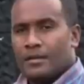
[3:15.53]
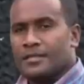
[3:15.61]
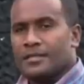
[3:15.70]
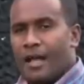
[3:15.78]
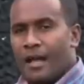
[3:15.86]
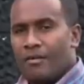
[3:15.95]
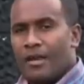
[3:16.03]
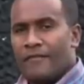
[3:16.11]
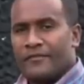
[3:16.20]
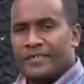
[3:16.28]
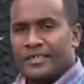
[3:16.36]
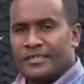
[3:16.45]
It's now
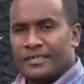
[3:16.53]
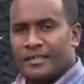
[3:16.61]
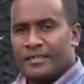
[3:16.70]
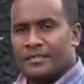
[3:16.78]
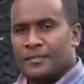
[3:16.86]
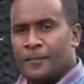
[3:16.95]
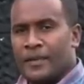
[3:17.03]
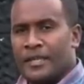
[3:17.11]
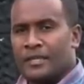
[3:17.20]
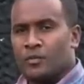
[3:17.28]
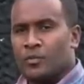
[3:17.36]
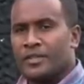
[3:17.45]
evident that the
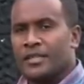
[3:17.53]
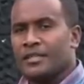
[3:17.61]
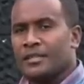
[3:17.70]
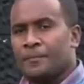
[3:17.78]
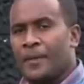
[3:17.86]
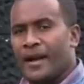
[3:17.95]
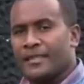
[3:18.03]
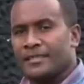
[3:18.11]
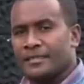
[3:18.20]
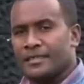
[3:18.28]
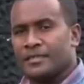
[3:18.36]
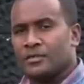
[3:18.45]
split within the
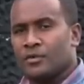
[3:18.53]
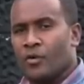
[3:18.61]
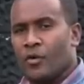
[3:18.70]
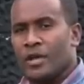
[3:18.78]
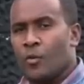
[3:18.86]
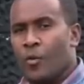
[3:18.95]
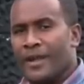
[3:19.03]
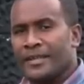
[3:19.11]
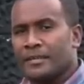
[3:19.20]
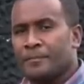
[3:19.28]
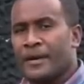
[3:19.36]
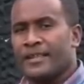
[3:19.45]
party is growing
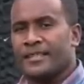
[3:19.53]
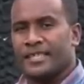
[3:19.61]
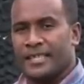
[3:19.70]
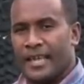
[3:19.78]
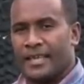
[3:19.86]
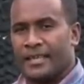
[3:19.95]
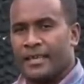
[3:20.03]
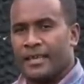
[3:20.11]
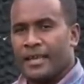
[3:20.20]
wider by the day.